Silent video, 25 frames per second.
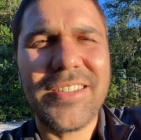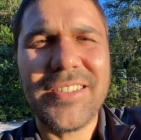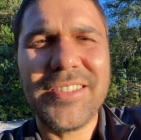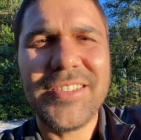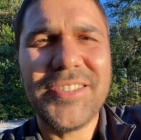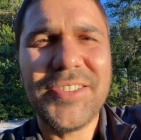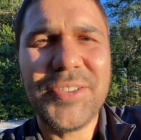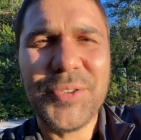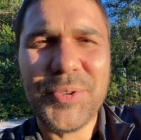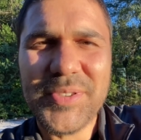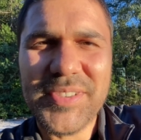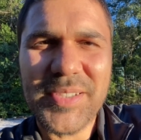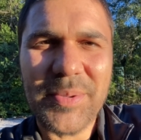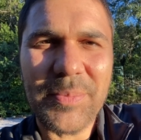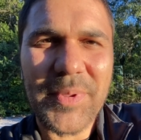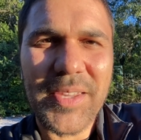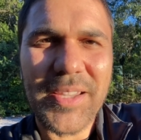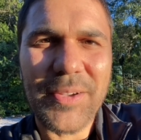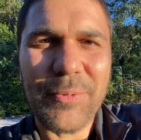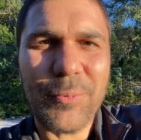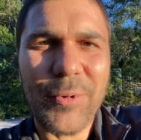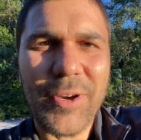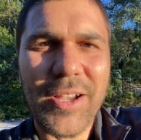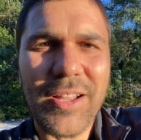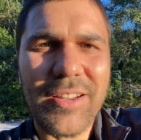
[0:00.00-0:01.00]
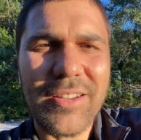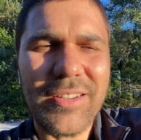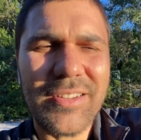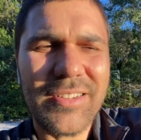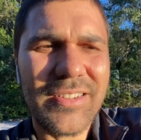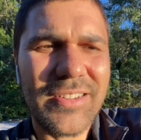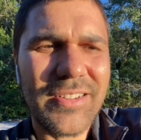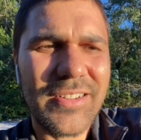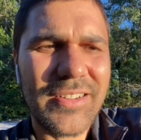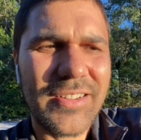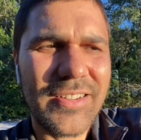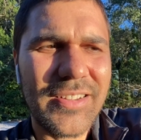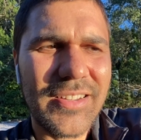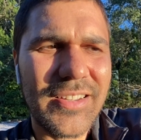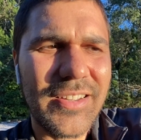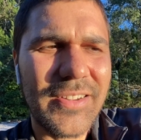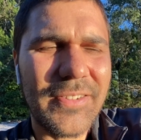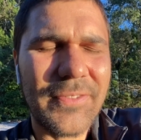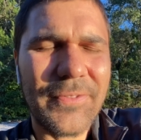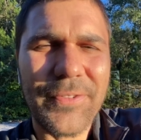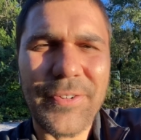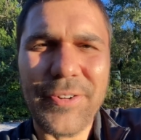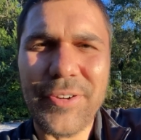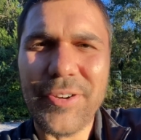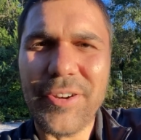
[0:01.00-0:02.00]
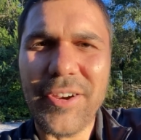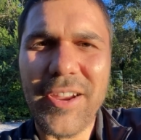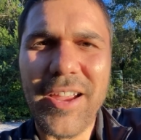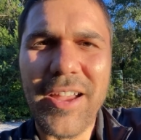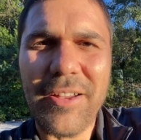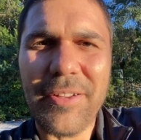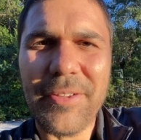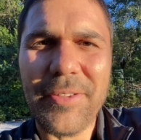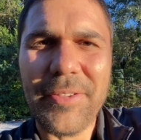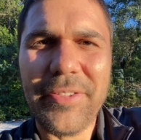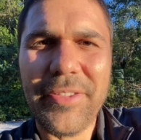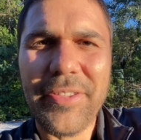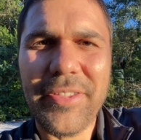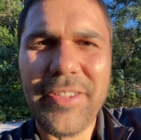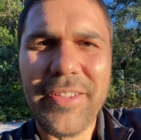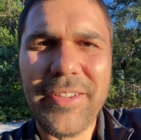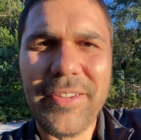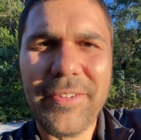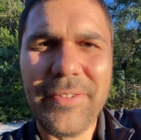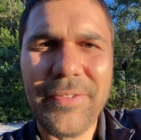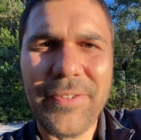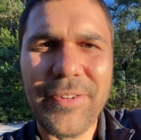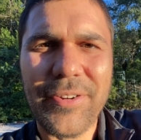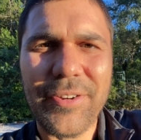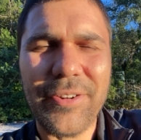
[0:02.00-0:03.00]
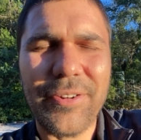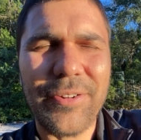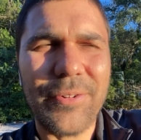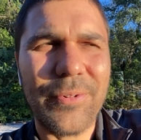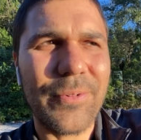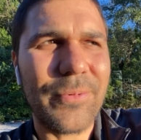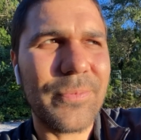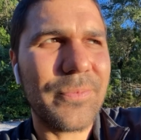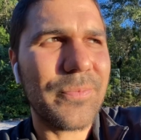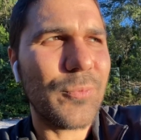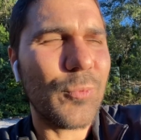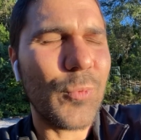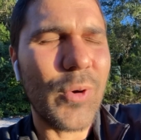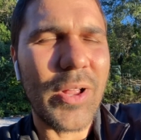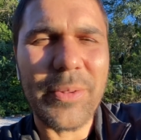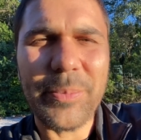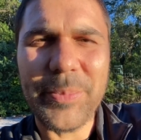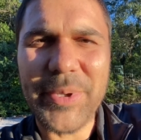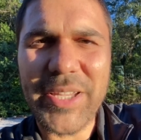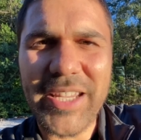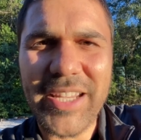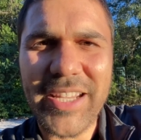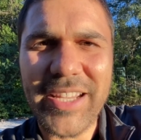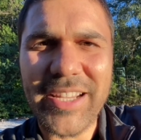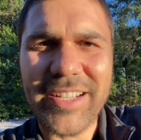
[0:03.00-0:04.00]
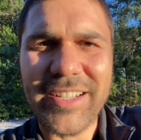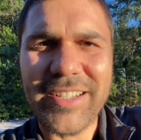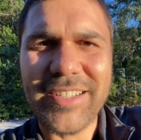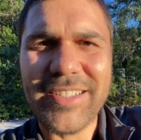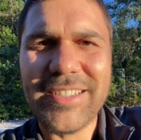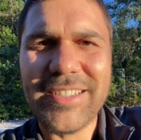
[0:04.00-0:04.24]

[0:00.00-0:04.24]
Do something well for your health, for your well-being,